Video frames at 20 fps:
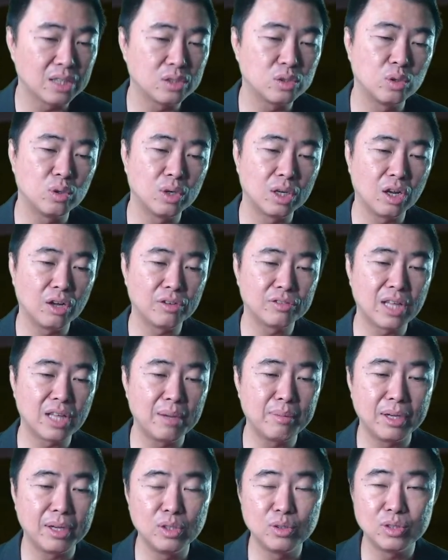So a lot of
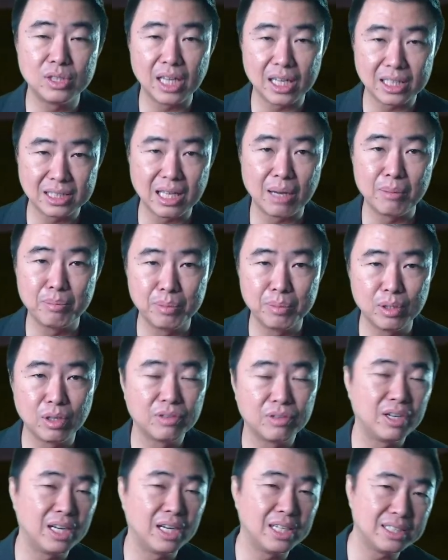time I use the example
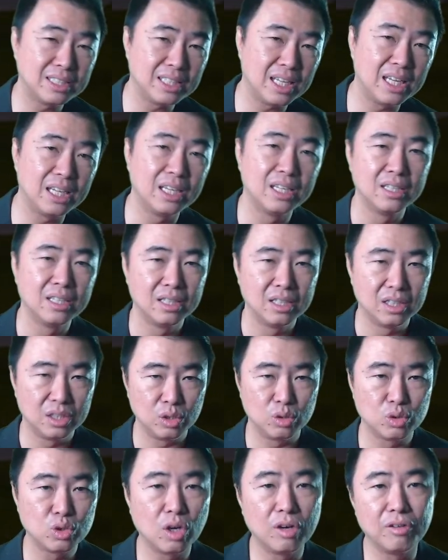of, let's say
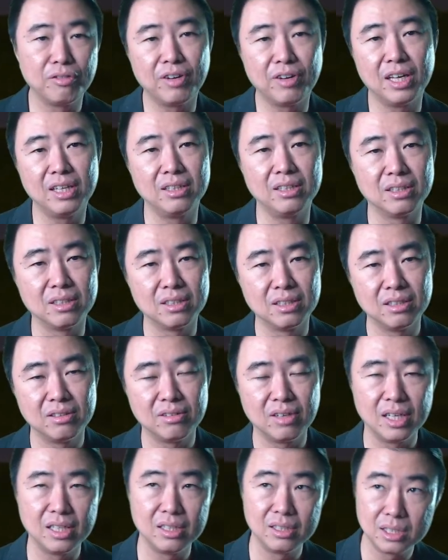you saw a flood,
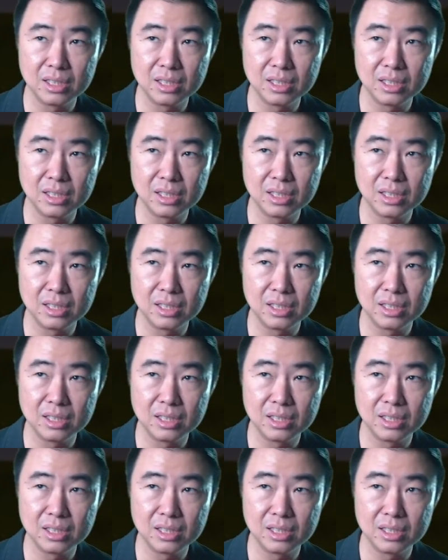right?